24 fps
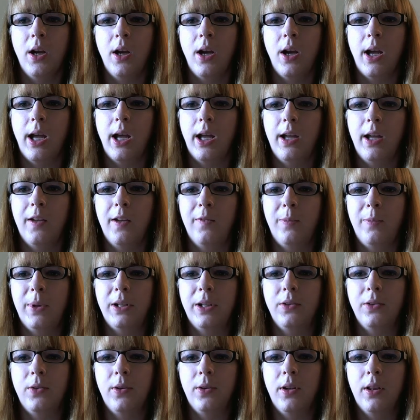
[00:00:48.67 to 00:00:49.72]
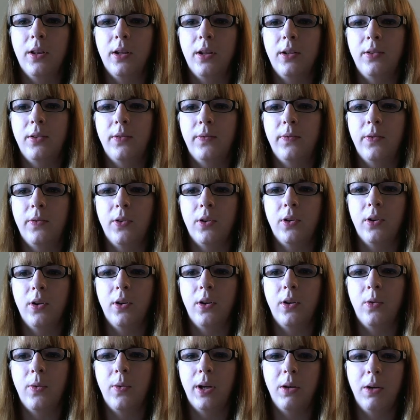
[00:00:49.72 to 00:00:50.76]
I've been doing this
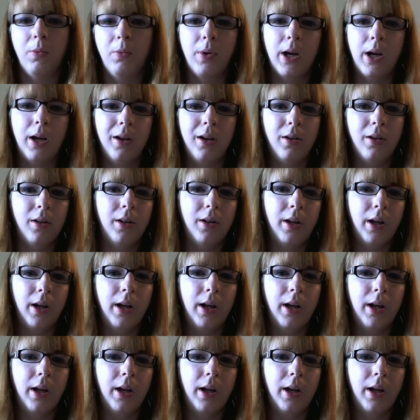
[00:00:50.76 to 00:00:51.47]
for quite a while,